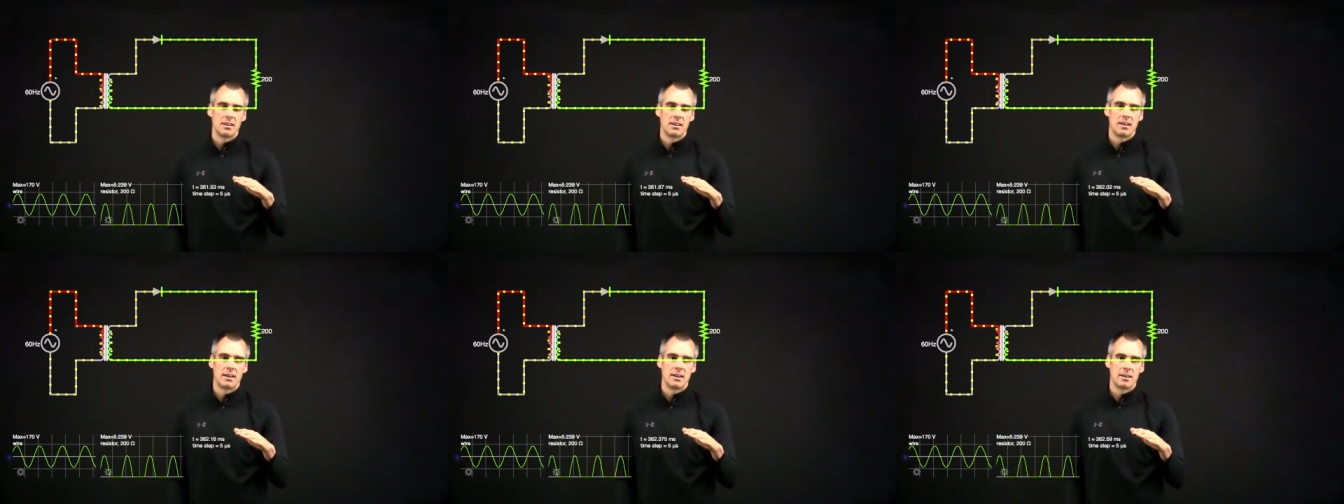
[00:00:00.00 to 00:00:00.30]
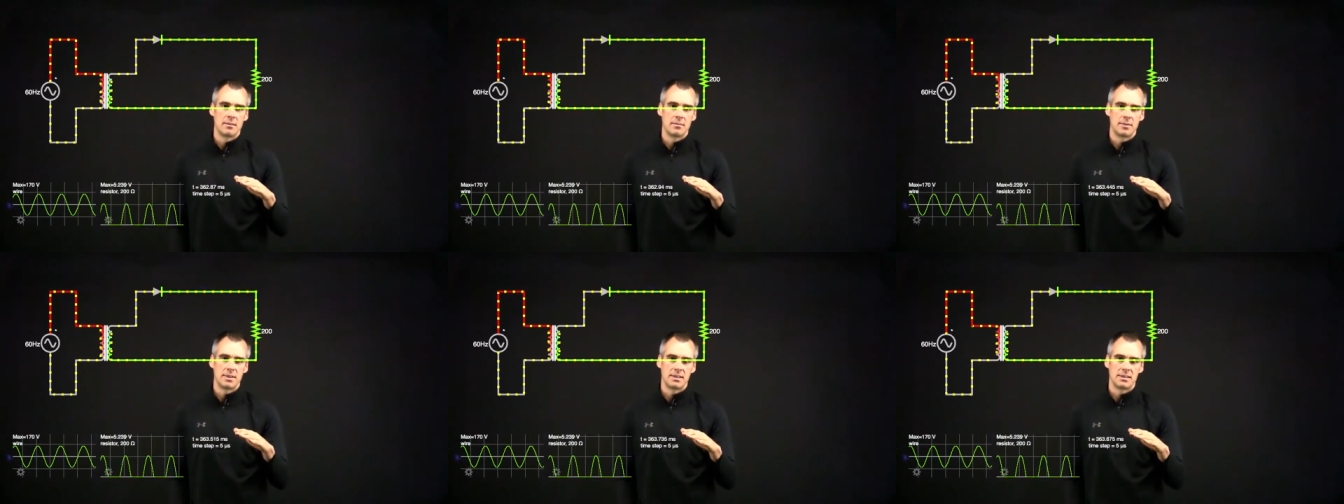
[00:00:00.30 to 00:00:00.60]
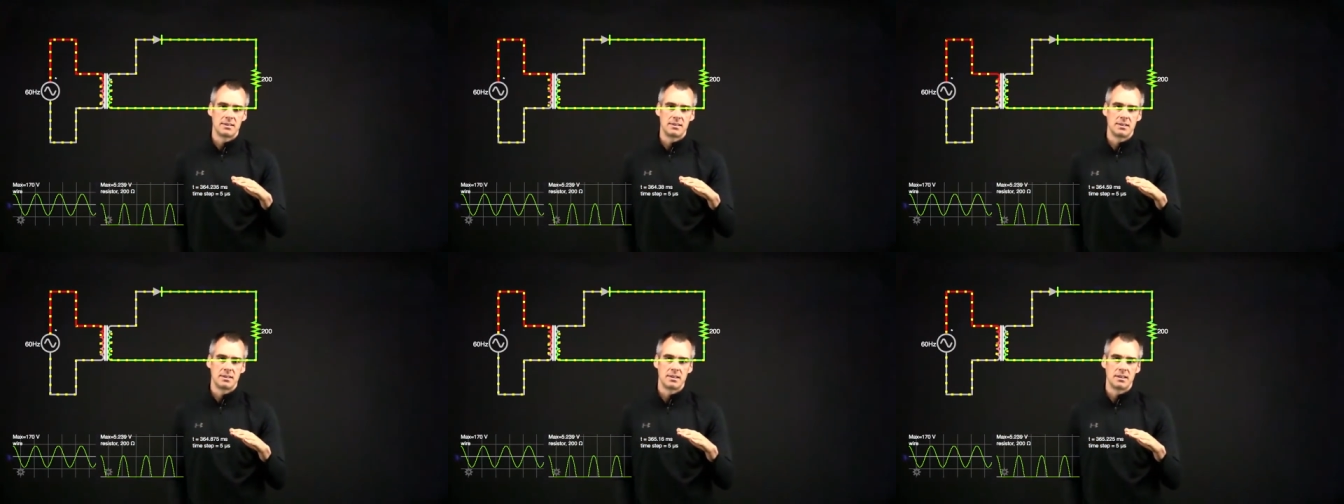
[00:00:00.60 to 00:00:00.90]

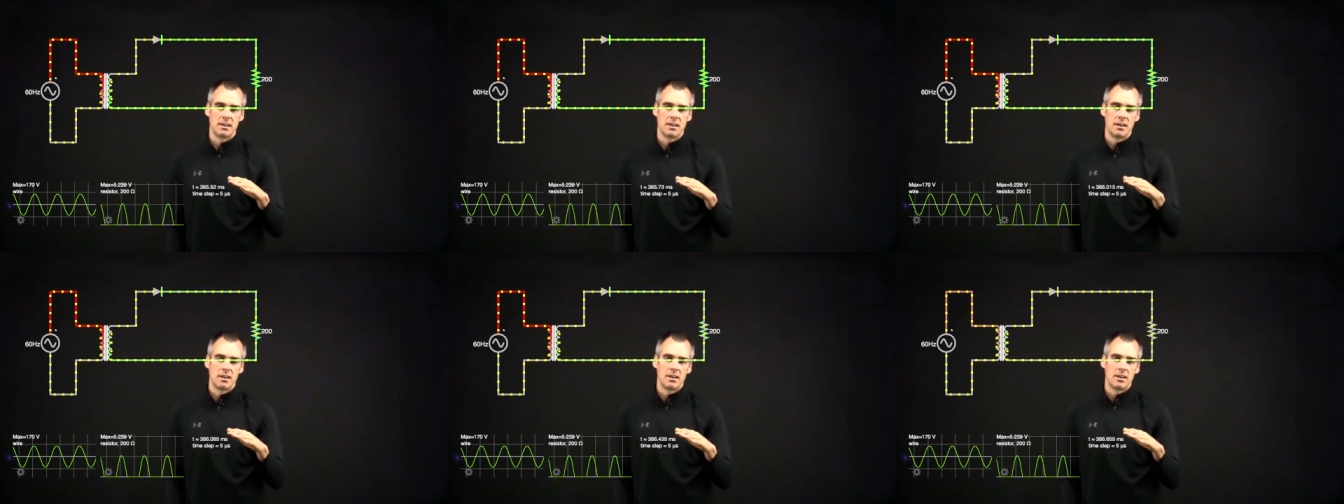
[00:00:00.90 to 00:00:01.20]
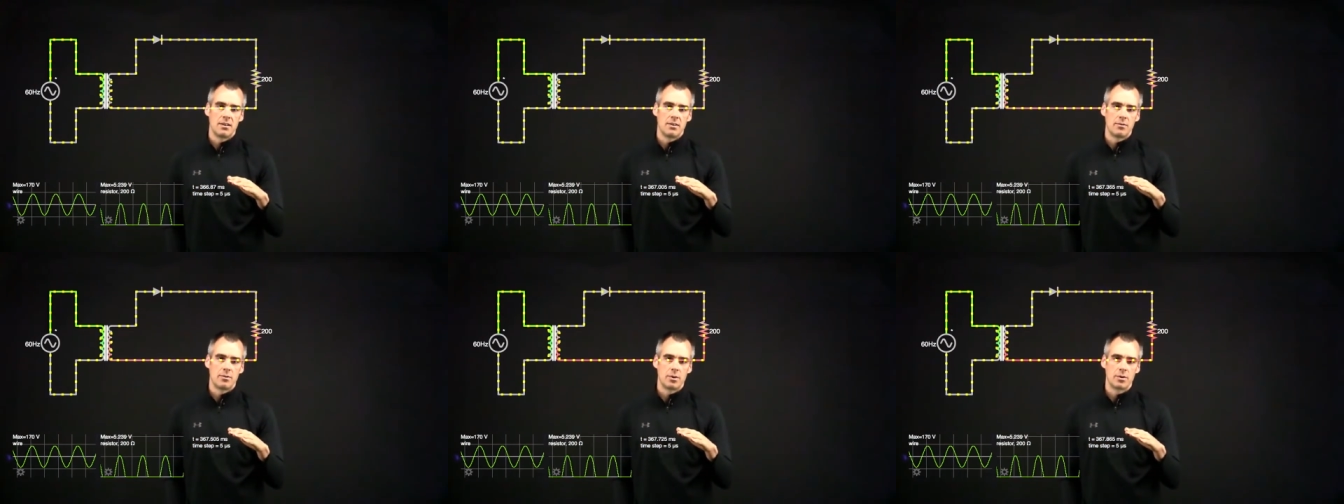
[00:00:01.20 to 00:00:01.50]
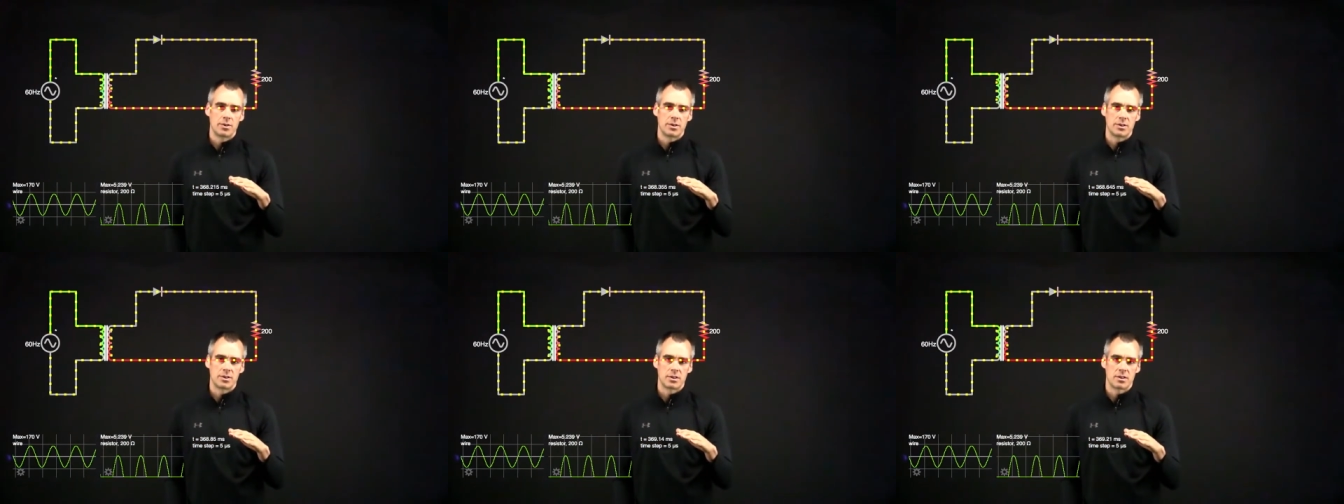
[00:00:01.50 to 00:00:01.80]
DC
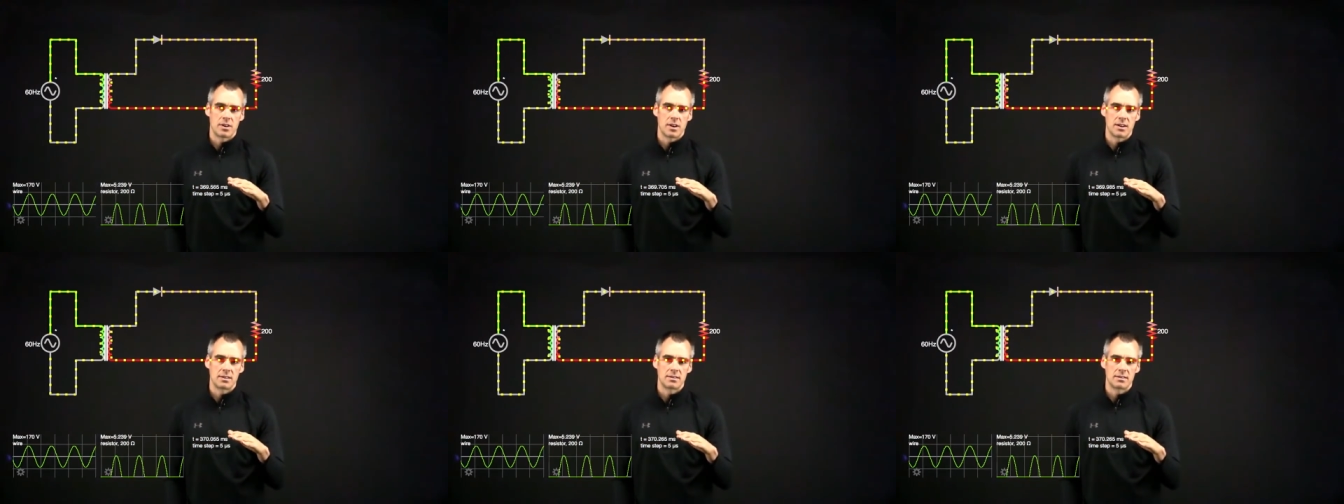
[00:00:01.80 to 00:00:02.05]
voltage across